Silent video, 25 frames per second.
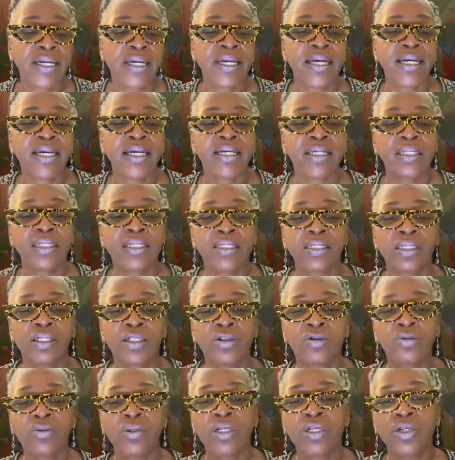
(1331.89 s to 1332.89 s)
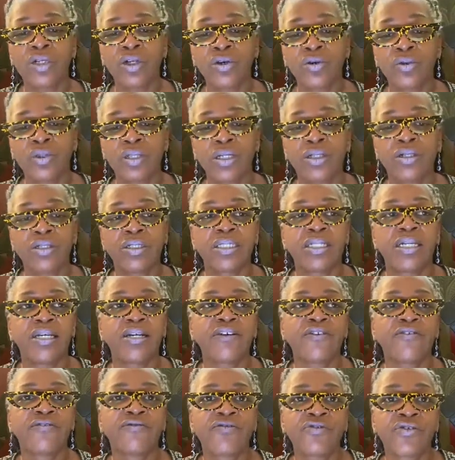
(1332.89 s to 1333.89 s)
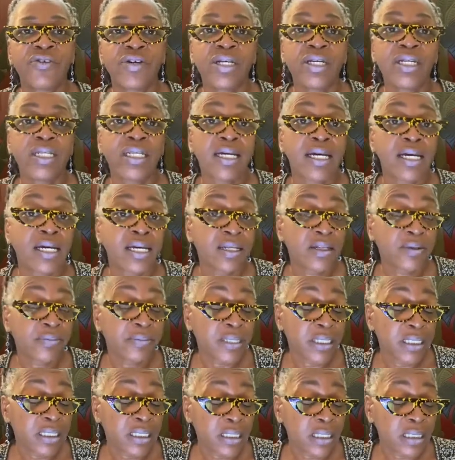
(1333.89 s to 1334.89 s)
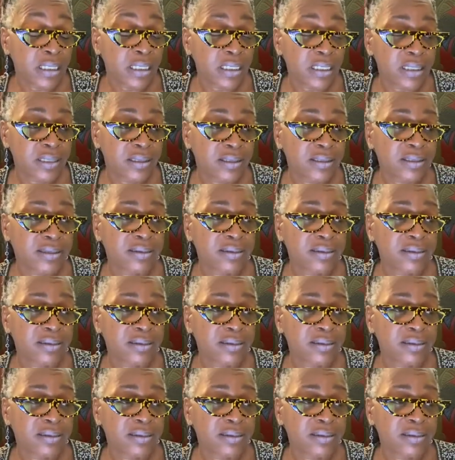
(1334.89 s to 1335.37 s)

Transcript: and you can go there to take a free anonymous